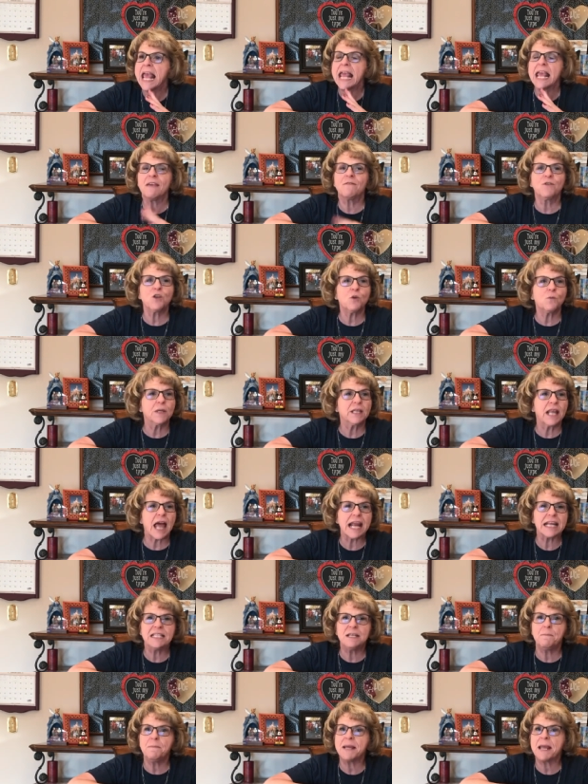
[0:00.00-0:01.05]
If you would
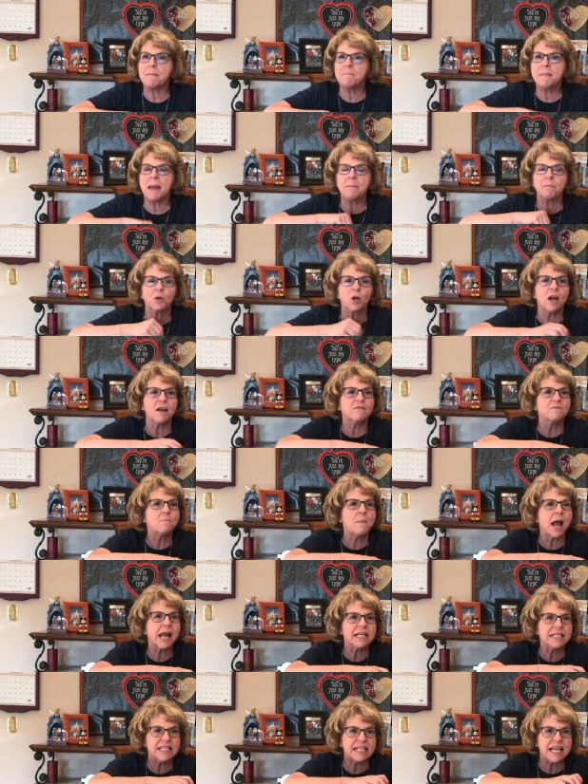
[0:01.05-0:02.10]
like to be a member of
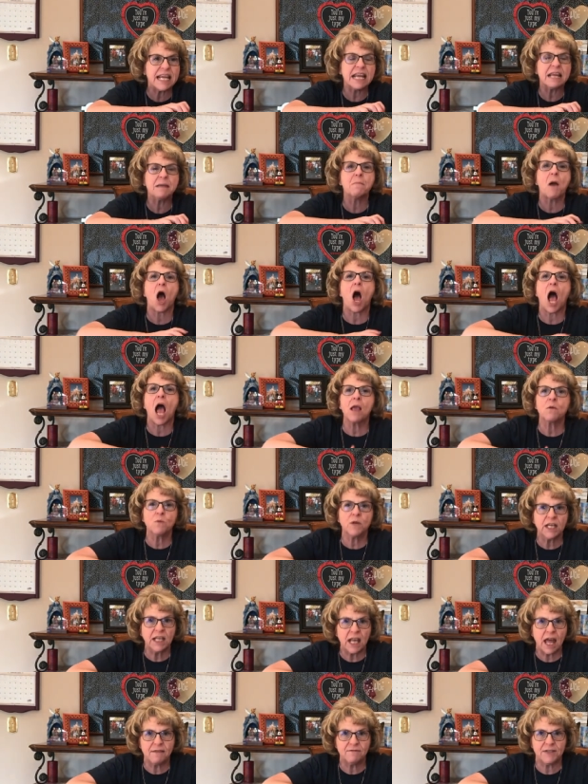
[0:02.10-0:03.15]
my team, I
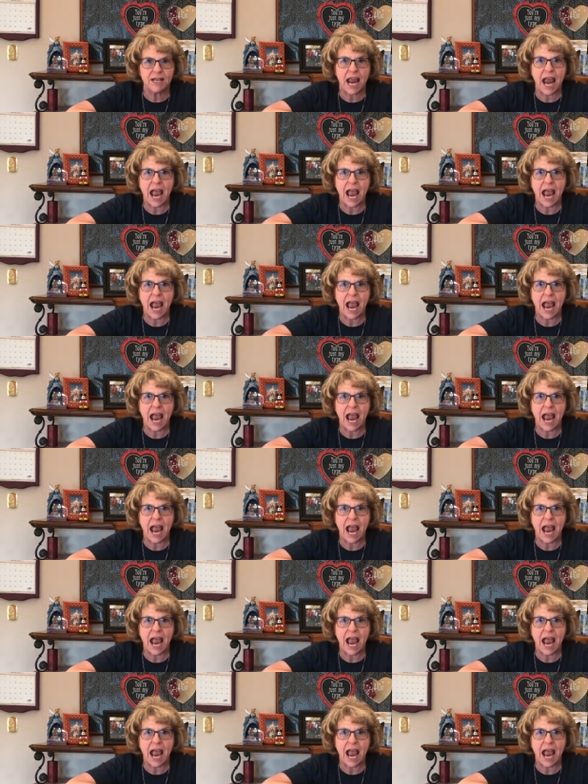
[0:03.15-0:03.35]
would love to